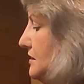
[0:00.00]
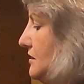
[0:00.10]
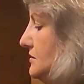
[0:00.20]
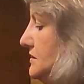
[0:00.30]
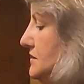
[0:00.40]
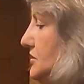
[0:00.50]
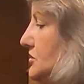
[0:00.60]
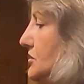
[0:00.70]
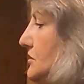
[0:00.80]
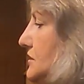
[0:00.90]
I'll
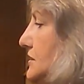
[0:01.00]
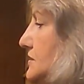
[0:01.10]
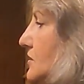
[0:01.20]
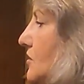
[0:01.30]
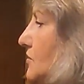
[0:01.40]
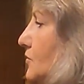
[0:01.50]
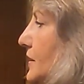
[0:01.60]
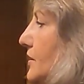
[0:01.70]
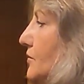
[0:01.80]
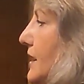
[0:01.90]
stitch this all the
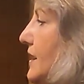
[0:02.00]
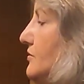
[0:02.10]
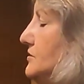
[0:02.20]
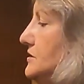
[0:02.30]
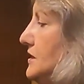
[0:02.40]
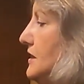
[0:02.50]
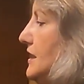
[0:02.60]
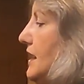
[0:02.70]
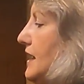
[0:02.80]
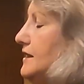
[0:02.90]
way around
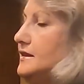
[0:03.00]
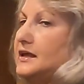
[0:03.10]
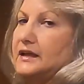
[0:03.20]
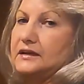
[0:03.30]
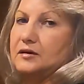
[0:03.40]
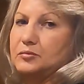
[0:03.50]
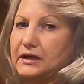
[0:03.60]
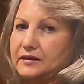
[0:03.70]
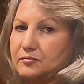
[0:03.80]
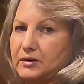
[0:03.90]
and then
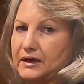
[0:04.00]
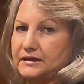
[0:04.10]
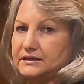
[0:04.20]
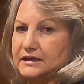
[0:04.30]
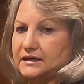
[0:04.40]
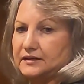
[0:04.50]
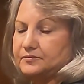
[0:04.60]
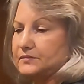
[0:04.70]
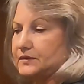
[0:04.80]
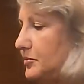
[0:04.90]
apply the binding.
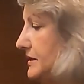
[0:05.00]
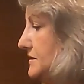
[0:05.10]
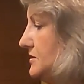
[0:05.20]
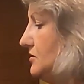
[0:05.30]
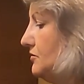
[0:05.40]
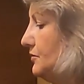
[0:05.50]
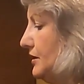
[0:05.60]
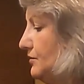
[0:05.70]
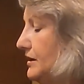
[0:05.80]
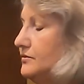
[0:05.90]
baste it all the way
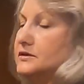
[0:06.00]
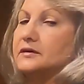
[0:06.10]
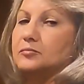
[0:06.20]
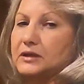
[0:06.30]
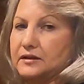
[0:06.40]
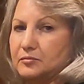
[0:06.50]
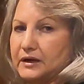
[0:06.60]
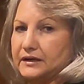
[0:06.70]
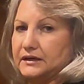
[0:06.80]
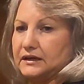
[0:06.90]
around, apply the
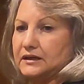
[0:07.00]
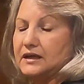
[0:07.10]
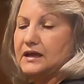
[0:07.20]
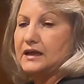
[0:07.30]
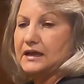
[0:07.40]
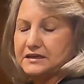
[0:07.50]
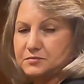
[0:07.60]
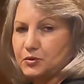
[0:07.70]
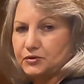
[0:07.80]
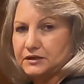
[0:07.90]
binding as
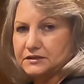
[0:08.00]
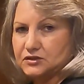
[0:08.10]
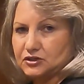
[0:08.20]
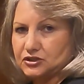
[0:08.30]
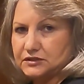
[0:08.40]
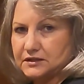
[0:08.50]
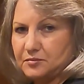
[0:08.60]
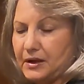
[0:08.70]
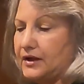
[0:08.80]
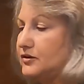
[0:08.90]
per the instructions of the
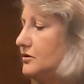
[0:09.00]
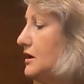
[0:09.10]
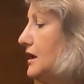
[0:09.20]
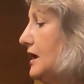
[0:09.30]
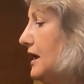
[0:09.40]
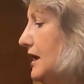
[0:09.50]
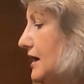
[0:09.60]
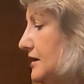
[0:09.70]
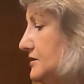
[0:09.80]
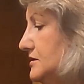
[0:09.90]
pattern,
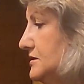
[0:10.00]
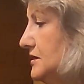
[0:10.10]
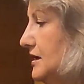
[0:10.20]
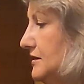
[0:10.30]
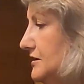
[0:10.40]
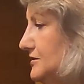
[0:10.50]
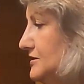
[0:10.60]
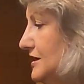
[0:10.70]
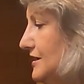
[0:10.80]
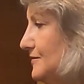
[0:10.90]
and then
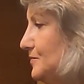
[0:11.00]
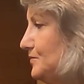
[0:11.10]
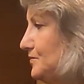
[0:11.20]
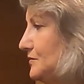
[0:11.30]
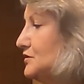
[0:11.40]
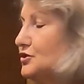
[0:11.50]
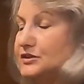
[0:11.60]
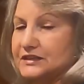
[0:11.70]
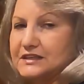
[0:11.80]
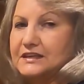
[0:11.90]
turn
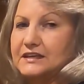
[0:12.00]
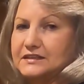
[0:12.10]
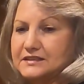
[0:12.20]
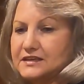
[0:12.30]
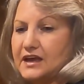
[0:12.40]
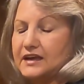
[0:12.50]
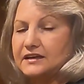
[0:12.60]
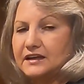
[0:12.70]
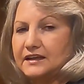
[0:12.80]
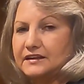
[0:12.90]
it to the inside
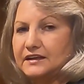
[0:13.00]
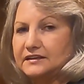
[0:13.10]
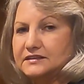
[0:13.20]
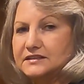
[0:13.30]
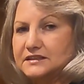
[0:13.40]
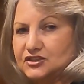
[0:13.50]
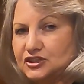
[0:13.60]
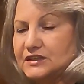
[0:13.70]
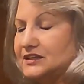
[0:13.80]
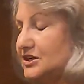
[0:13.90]
and then stitch
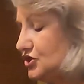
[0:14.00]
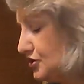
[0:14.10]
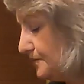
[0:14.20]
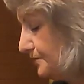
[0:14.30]
in the ditch.